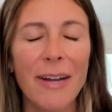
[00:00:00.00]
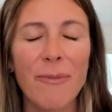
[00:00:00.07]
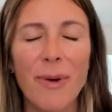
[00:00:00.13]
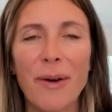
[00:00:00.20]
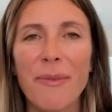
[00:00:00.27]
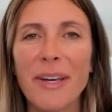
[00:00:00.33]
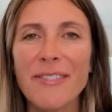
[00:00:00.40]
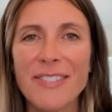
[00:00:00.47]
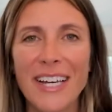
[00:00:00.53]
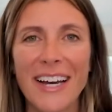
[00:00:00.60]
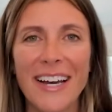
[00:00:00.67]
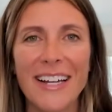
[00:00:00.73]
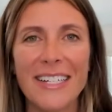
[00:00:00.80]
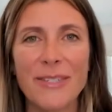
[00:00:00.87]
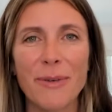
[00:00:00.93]
And what we've
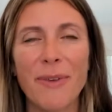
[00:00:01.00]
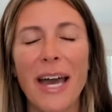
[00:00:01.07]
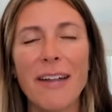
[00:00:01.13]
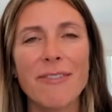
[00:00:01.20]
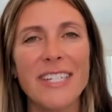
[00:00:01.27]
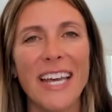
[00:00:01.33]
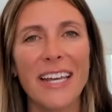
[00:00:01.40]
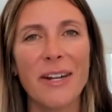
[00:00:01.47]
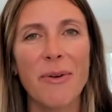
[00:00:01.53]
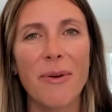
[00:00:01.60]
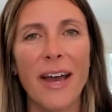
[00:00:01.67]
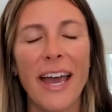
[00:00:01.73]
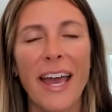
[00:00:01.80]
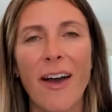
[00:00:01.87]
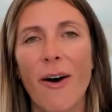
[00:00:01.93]
done is we've kind of taken away